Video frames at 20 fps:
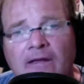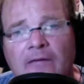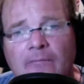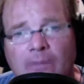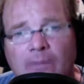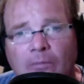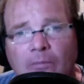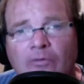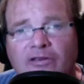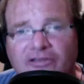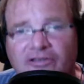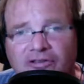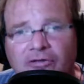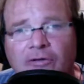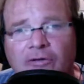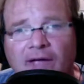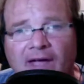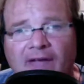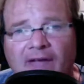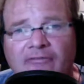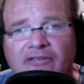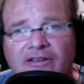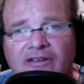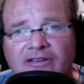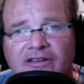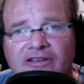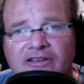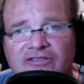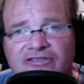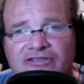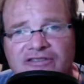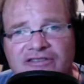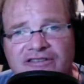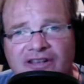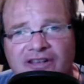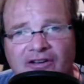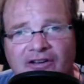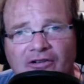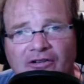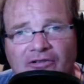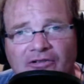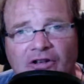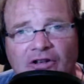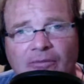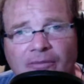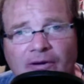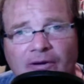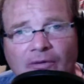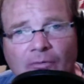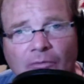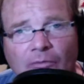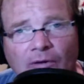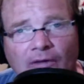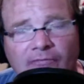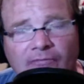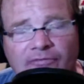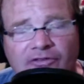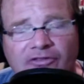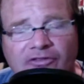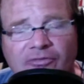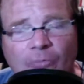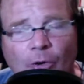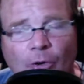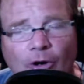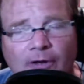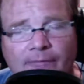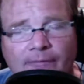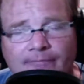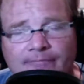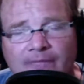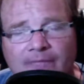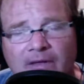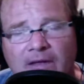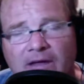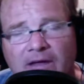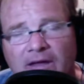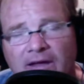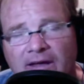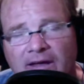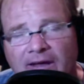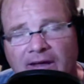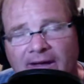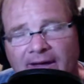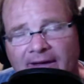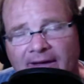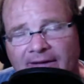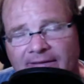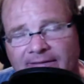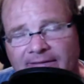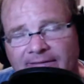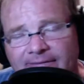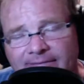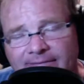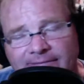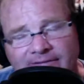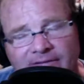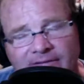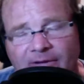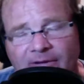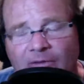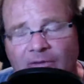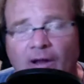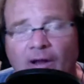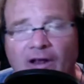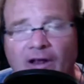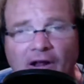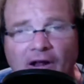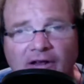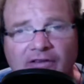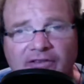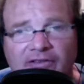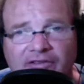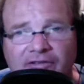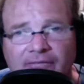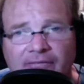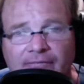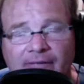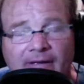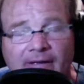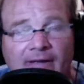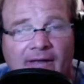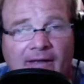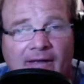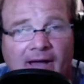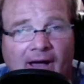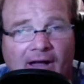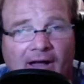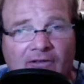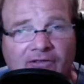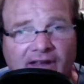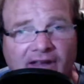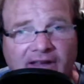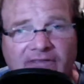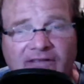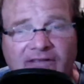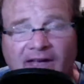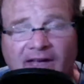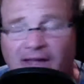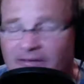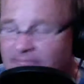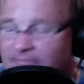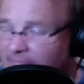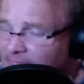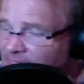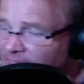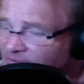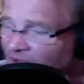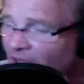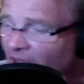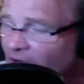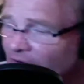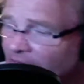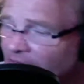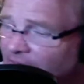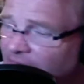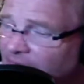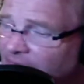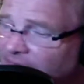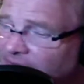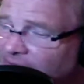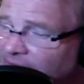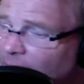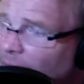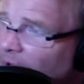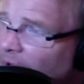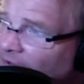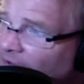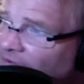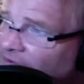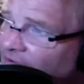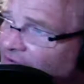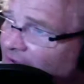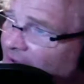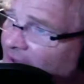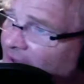But we do have conditions that are a little bit rough this morning. And to be quite honest, I'll take that. It's 150 watts